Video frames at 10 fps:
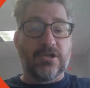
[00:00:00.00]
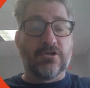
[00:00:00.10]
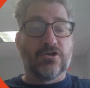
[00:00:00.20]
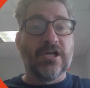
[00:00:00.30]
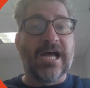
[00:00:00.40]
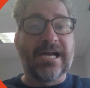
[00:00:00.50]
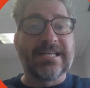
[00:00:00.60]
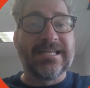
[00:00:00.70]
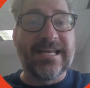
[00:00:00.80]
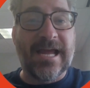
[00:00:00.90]
Good luck
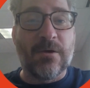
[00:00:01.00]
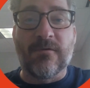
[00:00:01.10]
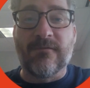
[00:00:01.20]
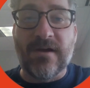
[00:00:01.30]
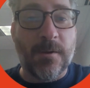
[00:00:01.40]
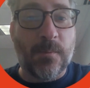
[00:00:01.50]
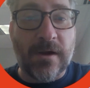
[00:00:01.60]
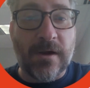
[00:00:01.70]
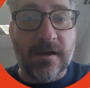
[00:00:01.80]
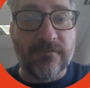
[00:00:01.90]
today. We're very
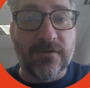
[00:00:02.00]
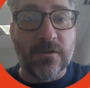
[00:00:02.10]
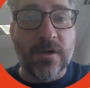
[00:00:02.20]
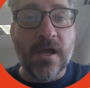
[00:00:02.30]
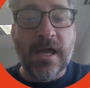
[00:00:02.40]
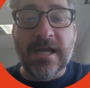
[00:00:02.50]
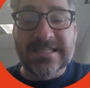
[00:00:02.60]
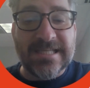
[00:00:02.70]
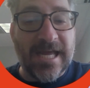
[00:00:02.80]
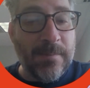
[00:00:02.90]
proud of you.
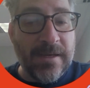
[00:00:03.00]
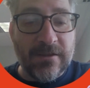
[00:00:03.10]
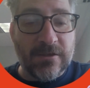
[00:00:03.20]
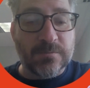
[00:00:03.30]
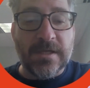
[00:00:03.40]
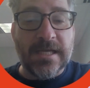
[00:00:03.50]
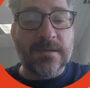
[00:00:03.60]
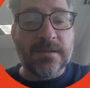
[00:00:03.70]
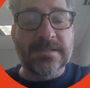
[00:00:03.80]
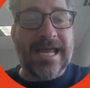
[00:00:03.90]
Send me those
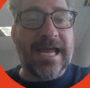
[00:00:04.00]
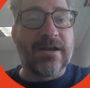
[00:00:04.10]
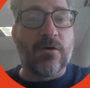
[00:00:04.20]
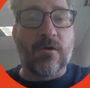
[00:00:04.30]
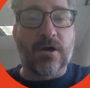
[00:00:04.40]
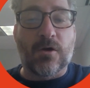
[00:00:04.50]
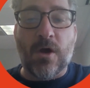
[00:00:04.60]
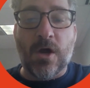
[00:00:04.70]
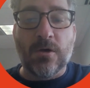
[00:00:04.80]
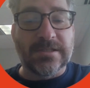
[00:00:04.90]
memes and or
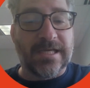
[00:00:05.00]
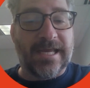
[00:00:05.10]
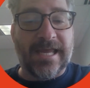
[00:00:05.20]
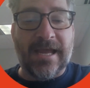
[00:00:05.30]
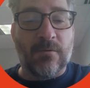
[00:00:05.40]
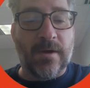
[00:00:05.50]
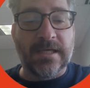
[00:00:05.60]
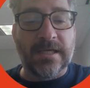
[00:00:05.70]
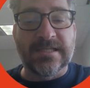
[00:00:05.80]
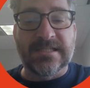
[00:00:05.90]
quotes. I can't
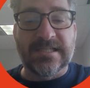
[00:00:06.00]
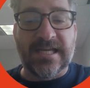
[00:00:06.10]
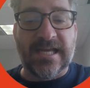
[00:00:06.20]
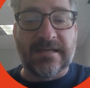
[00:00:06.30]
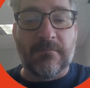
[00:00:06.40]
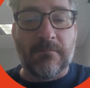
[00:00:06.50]
wait to see it.